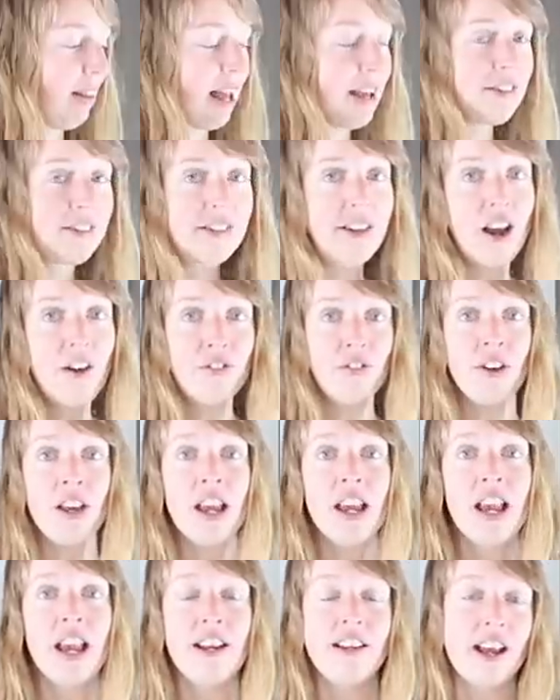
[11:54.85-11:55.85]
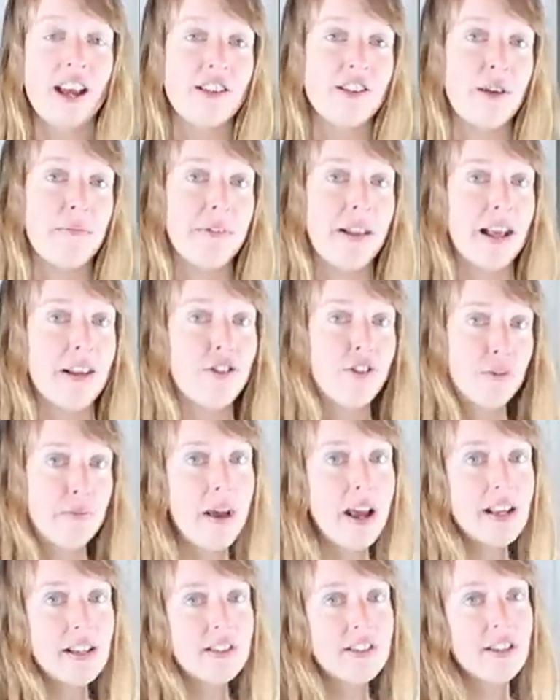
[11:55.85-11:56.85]
less stuff, it takes up less
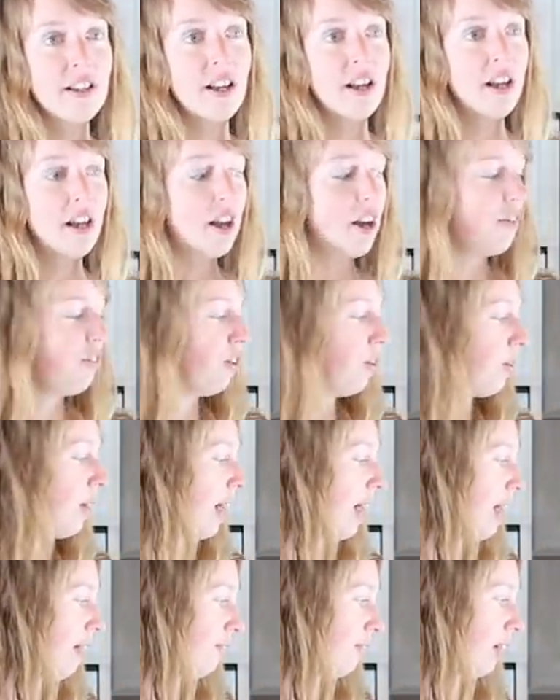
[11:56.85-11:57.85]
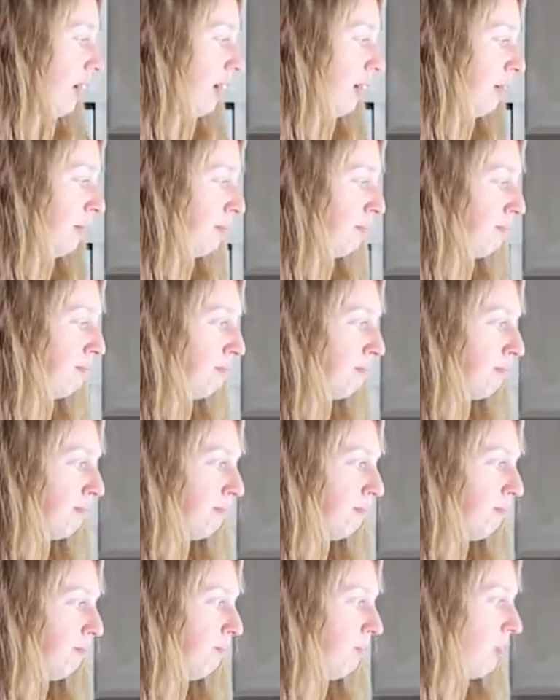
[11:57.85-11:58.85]
space. If you have a
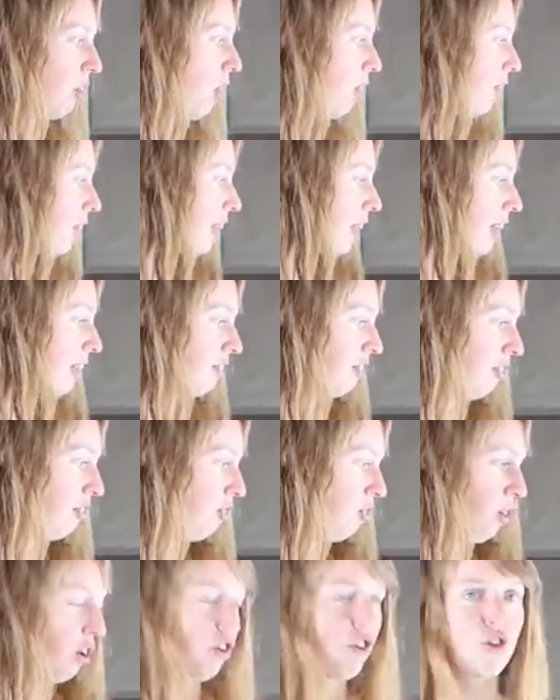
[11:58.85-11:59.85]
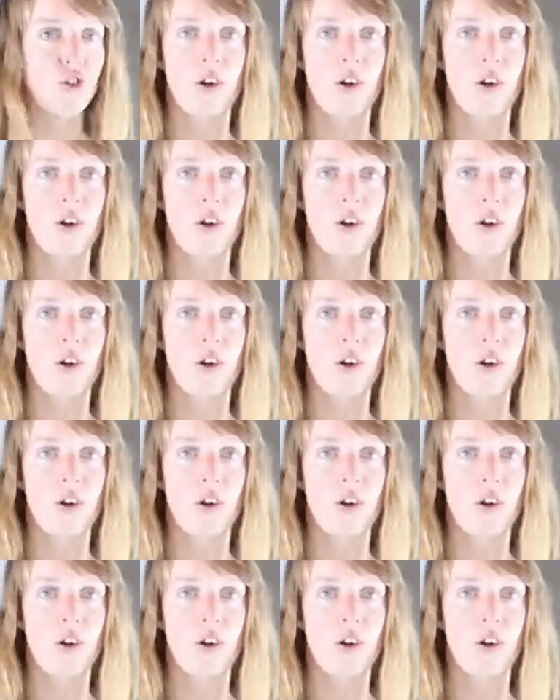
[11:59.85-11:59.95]
dog that gets into it and